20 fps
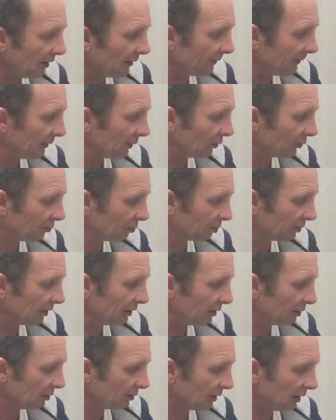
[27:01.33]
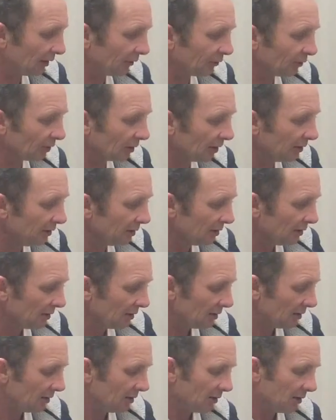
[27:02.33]
That feels pretty good actually.
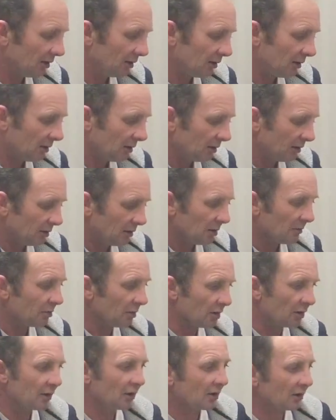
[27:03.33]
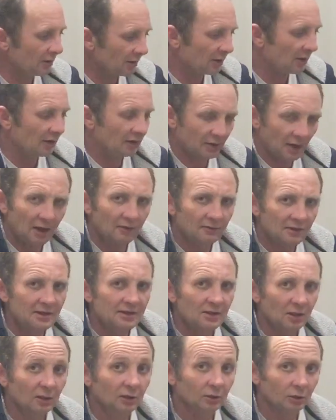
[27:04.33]
But there
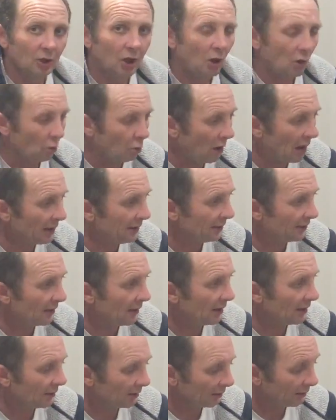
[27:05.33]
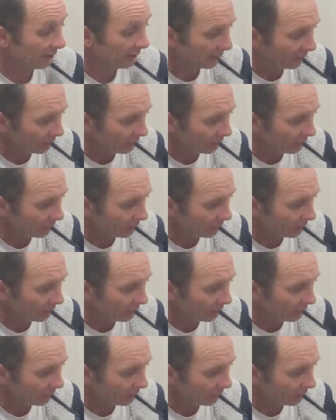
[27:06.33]
is a lot of weight there. There